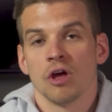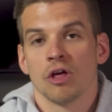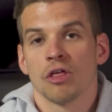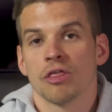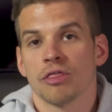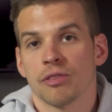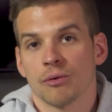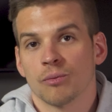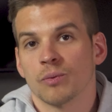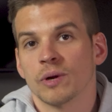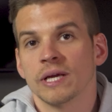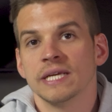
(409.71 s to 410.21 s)

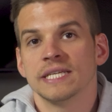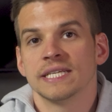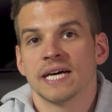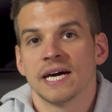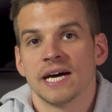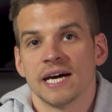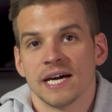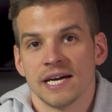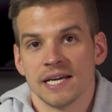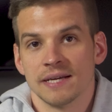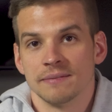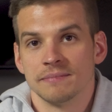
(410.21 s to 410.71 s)
3
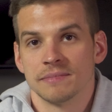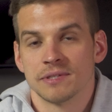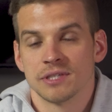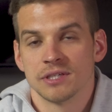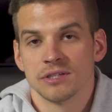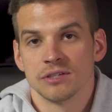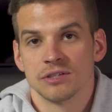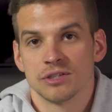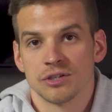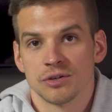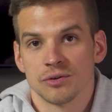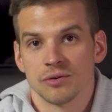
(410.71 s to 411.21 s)
times
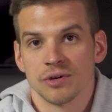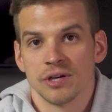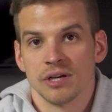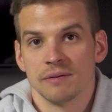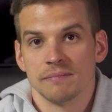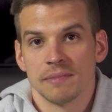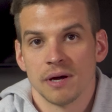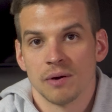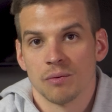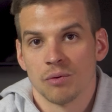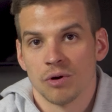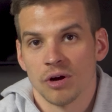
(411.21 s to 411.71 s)
during
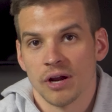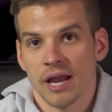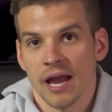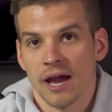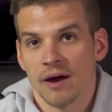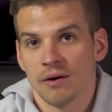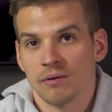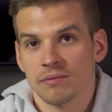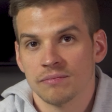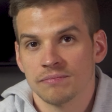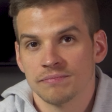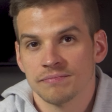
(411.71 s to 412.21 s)
my
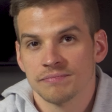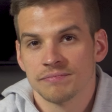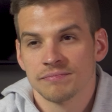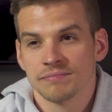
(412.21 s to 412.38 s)
workout.